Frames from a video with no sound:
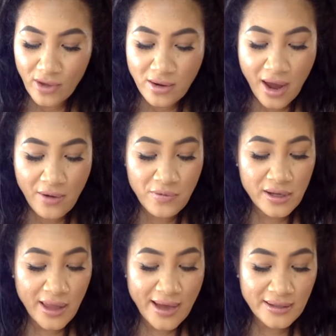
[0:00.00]
not
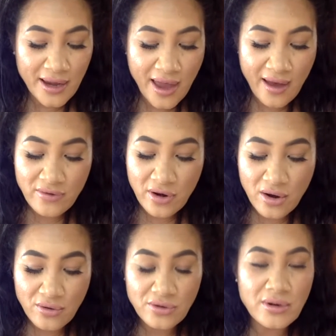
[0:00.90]
realizing they have their
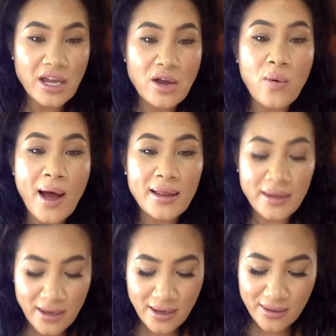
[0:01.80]
own unique
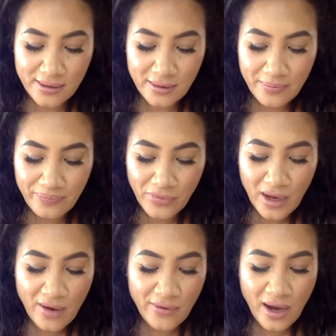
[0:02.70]
qualities.
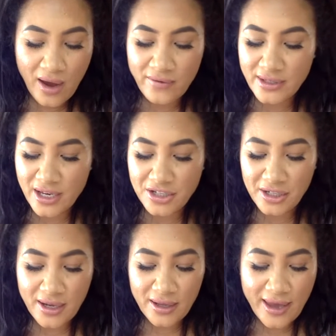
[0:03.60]
Every conversation
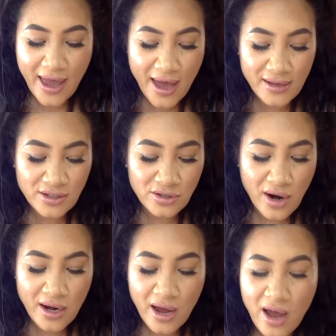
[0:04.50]
Kelly had
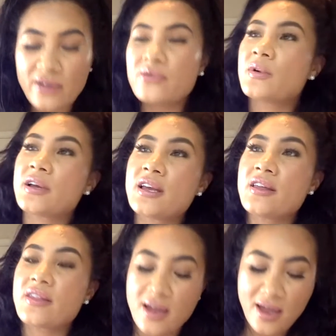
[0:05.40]
started off
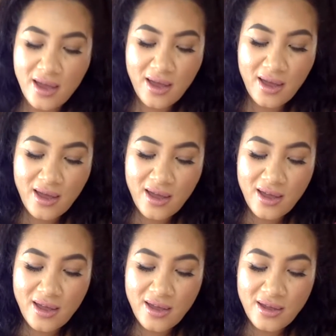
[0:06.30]
with,
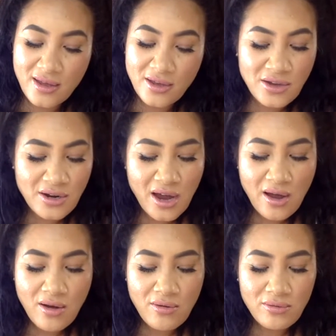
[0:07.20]

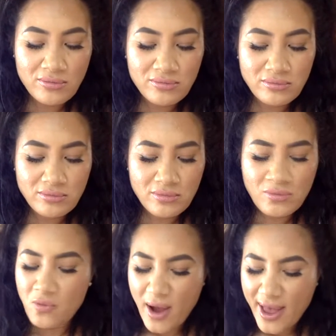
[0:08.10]

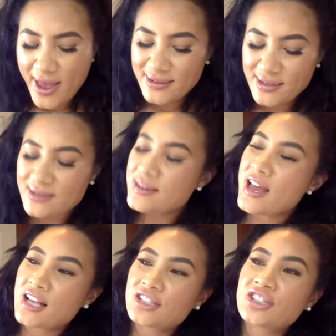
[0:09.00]
why is it
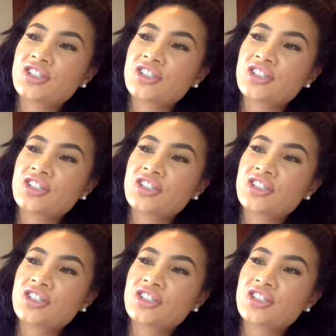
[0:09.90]
that